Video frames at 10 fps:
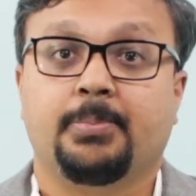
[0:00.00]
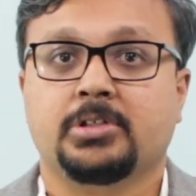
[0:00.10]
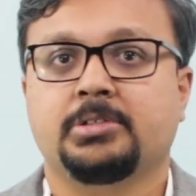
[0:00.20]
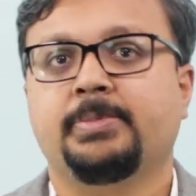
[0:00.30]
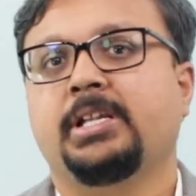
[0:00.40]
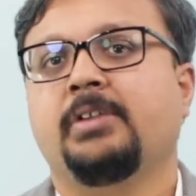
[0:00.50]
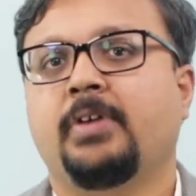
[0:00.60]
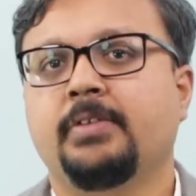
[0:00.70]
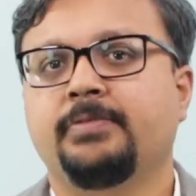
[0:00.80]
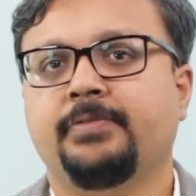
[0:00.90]
Approximately
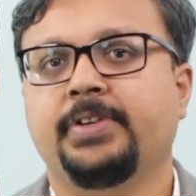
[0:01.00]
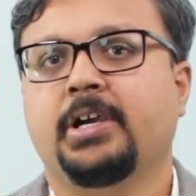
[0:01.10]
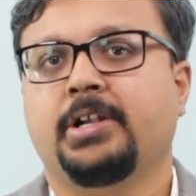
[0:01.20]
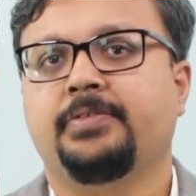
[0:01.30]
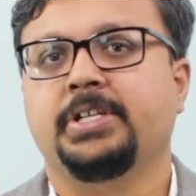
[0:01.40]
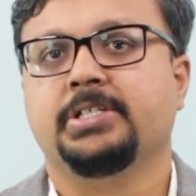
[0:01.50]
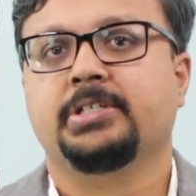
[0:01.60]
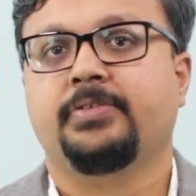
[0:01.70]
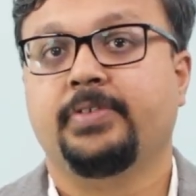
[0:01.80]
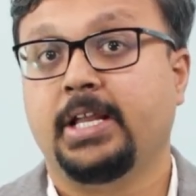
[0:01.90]
150
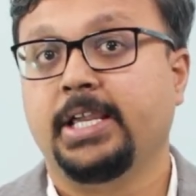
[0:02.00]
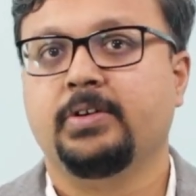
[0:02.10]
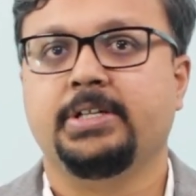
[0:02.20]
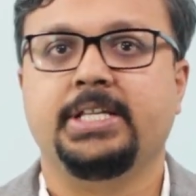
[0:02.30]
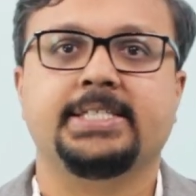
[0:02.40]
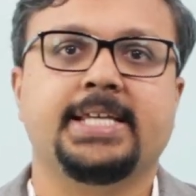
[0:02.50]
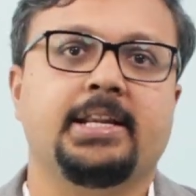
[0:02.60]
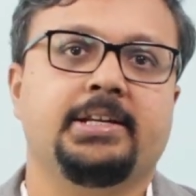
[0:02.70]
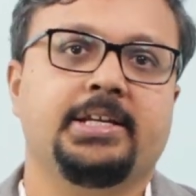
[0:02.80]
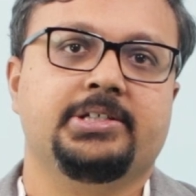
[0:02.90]
countries rely on
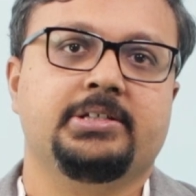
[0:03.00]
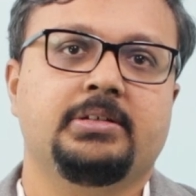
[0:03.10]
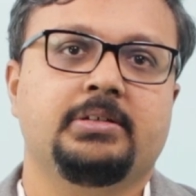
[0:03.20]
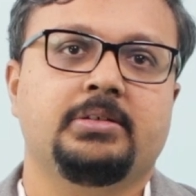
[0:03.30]
desalination